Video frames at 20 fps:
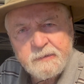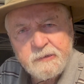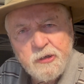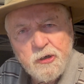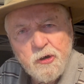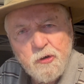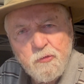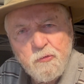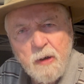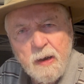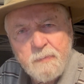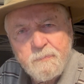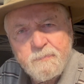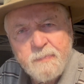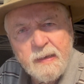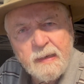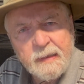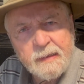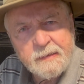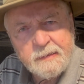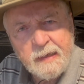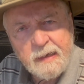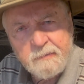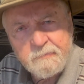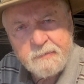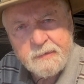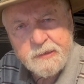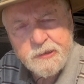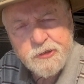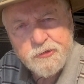two
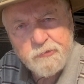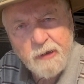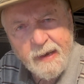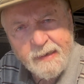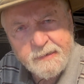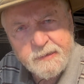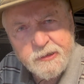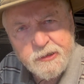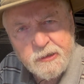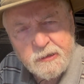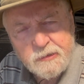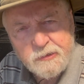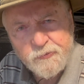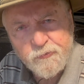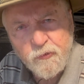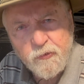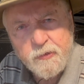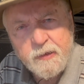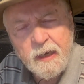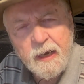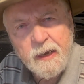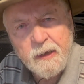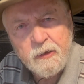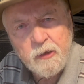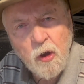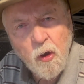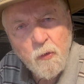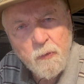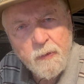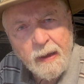military strategists for the
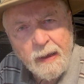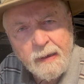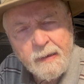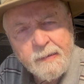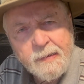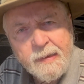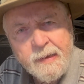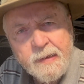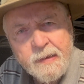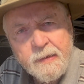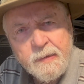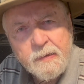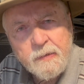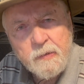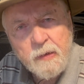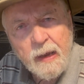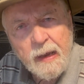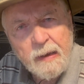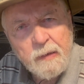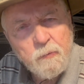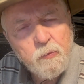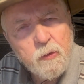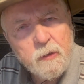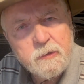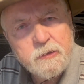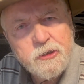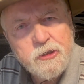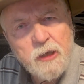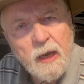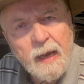Lakota were
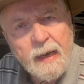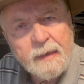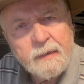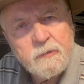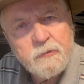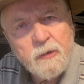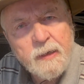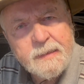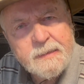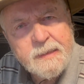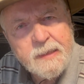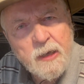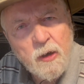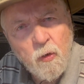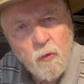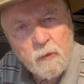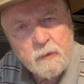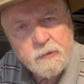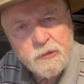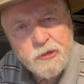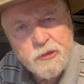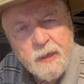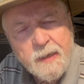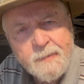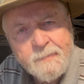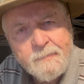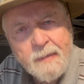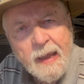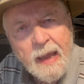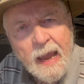Crazy Horse
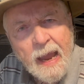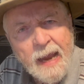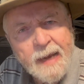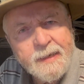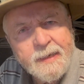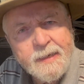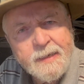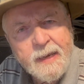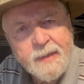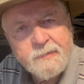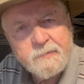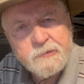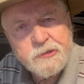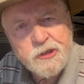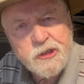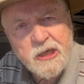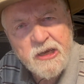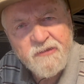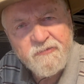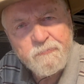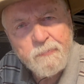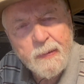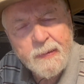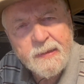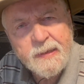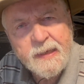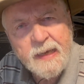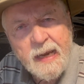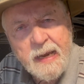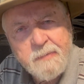and another chief by
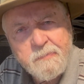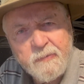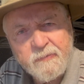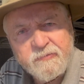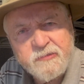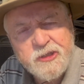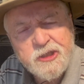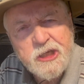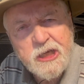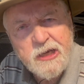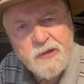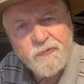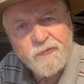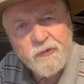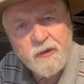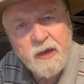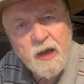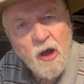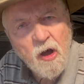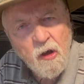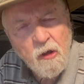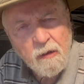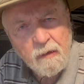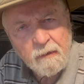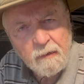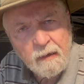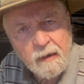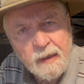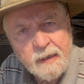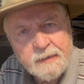the name of Chief
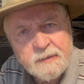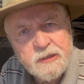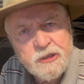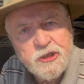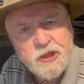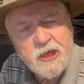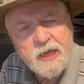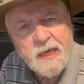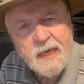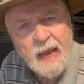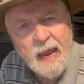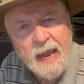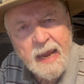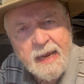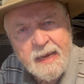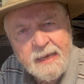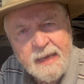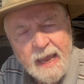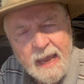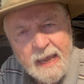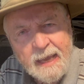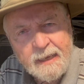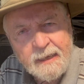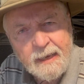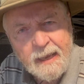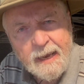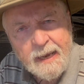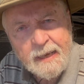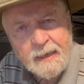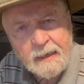Gall,
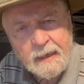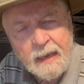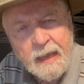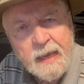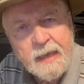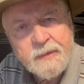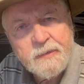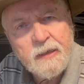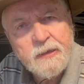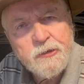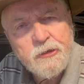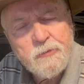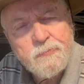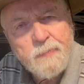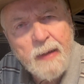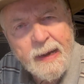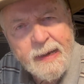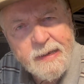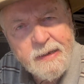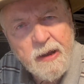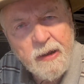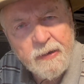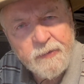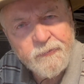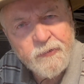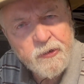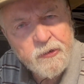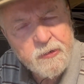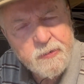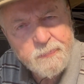G-A-L-L, that you might not
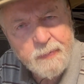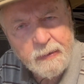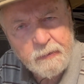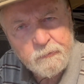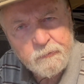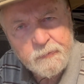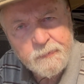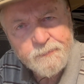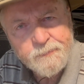have heard about.